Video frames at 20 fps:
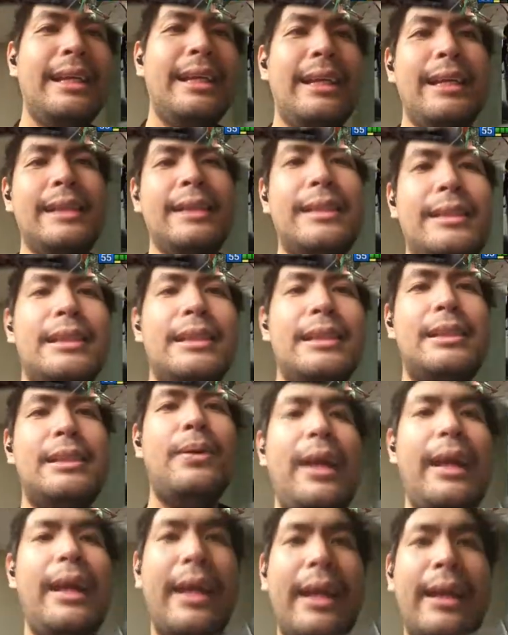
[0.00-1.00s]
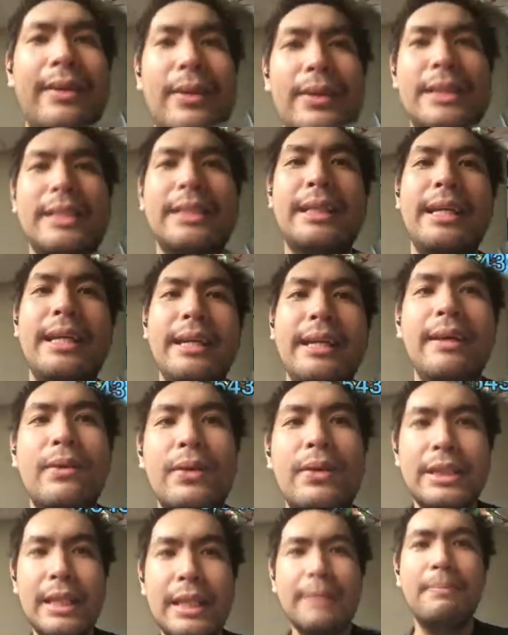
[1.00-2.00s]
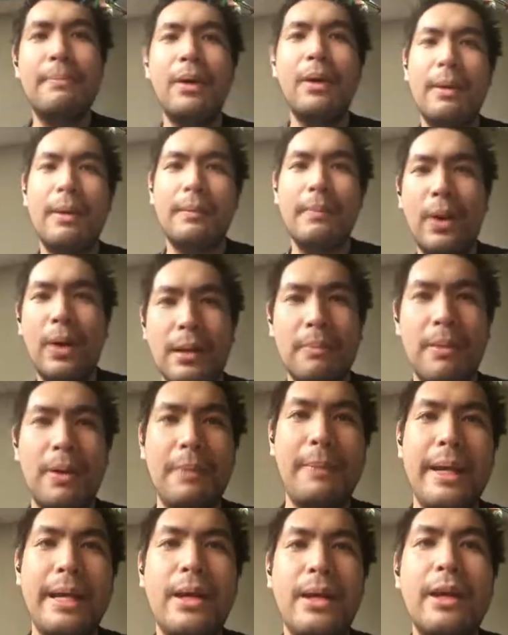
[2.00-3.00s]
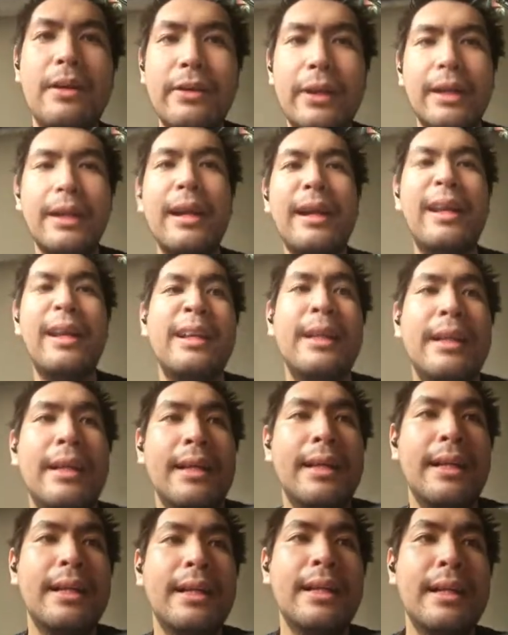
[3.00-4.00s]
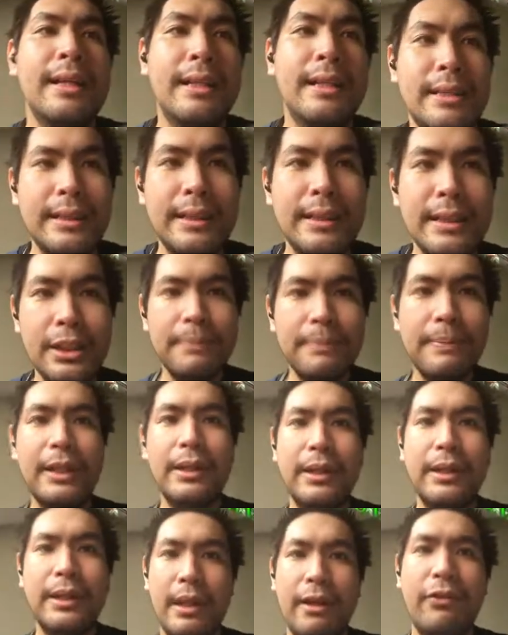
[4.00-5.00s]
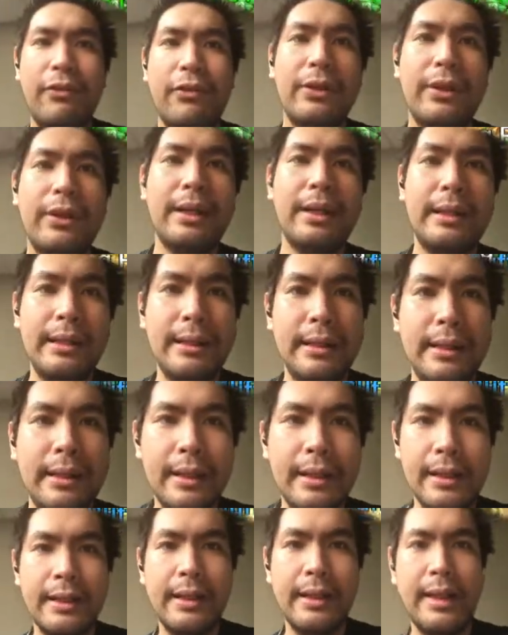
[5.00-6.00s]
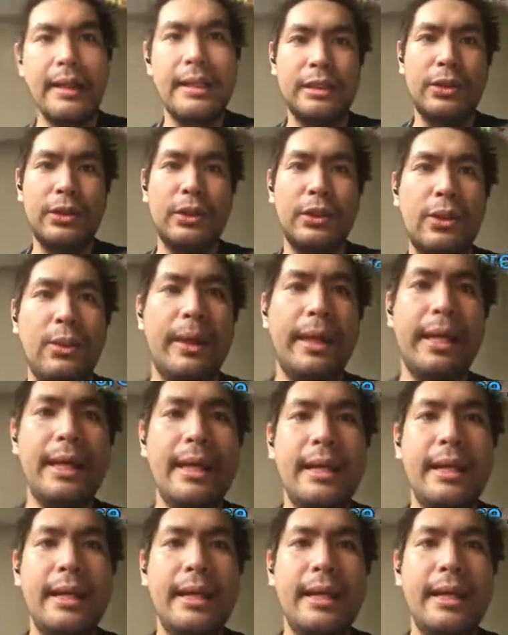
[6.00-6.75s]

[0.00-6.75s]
this is why we're seeing Broadmaw pay off here. So this should be good enough to get us through 20.